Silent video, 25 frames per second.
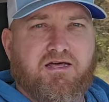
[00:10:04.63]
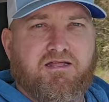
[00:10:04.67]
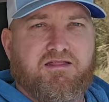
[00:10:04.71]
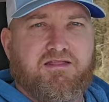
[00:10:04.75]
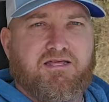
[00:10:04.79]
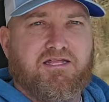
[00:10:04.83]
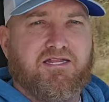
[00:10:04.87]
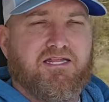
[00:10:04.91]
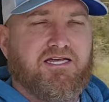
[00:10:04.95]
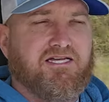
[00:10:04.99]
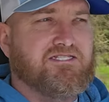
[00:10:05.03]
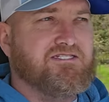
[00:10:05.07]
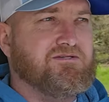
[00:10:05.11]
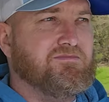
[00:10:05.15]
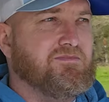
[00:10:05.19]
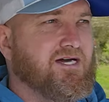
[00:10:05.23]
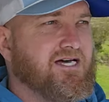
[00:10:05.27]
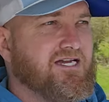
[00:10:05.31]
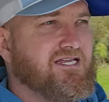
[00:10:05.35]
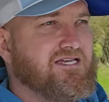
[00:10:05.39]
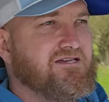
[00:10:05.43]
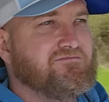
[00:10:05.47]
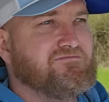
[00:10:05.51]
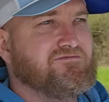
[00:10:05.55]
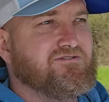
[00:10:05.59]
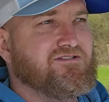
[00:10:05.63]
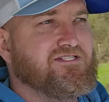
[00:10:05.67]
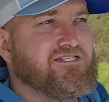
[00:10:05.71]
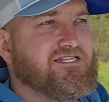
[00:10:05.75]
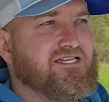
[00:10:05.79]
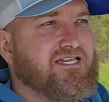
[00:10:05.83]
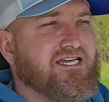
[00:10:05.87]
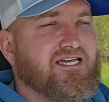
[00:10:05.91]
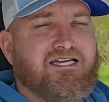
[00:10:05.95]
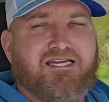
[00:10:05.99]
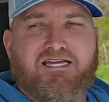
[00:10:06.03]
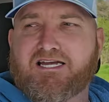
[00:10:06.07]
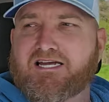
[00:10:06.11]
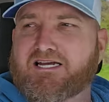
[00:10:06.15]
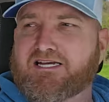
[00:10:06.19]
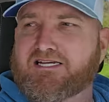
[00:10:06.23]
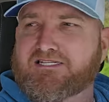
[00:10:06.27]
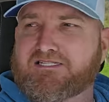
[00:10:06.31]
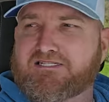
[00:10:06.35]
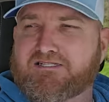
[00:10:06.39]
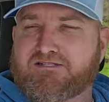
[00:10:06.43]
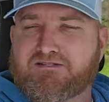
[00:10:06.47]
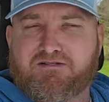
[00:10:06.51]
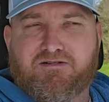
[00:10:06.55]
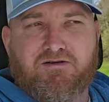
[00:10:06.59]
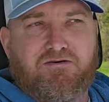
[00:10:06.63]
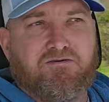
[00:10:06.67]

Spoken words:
I think that's about it for today, guys.